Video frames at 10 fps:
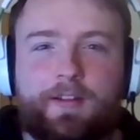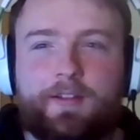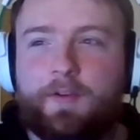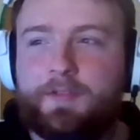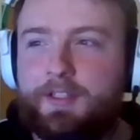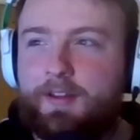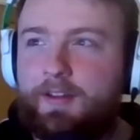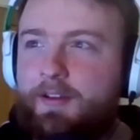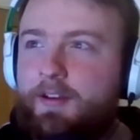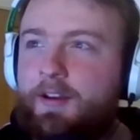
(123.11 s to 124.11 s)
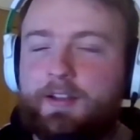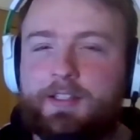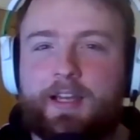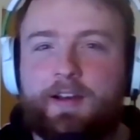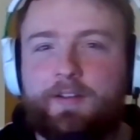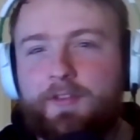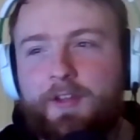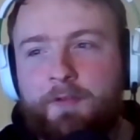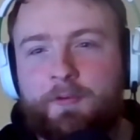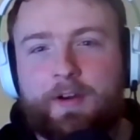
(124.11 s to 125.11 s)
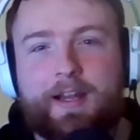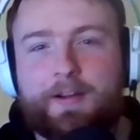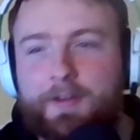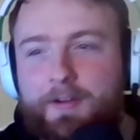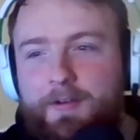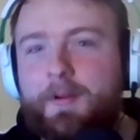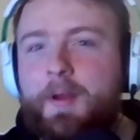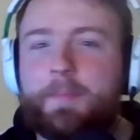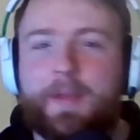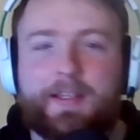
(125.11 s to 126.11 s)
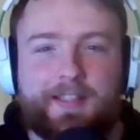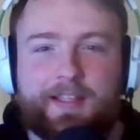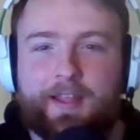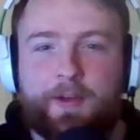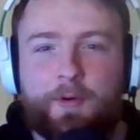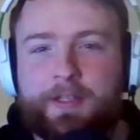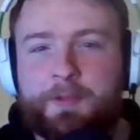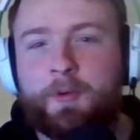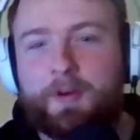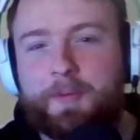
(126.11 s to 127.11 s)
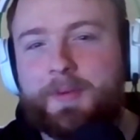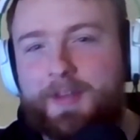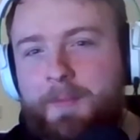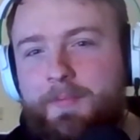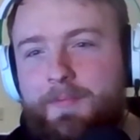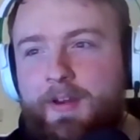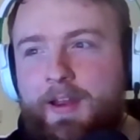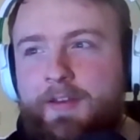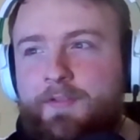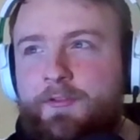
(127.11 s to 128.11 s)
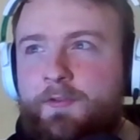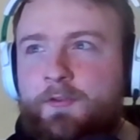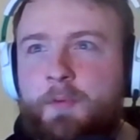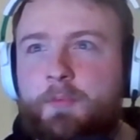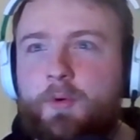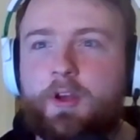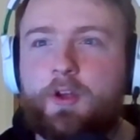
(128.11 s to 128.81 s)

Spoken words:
obviously the likes now of Ronaldo, Messi, they always want to become a footballer.